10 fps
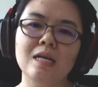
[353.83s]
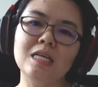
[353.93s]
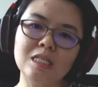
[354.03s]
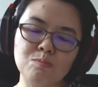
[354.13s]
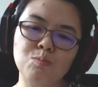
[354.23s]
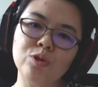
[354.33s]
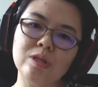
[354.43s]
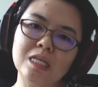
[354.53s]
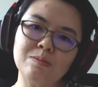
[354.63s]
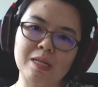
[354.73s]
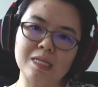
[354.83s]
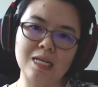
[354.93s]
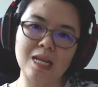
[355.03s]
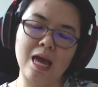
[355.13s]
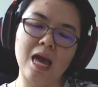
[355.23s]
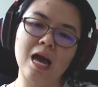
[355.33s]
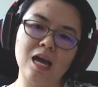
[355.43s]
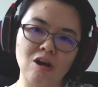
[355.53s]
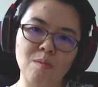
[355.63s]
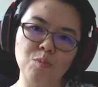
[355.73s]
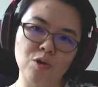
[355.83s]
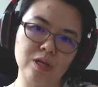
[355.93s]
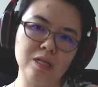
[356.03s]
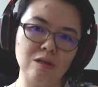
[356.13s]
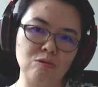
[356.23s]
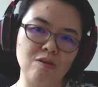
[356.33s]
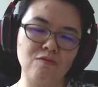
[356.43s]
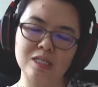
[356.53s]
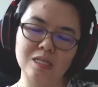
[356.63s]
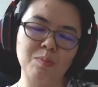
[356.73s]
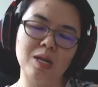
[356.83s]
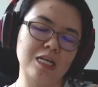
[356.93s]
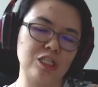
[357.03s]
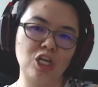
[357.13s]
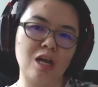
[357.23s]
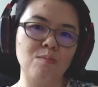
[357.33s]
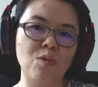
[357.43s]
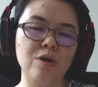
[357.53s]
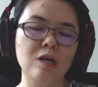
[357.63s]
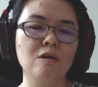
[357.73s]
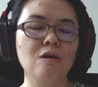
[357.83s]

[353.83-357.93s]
this, put this particular AI component into it, for example, like a chatbot.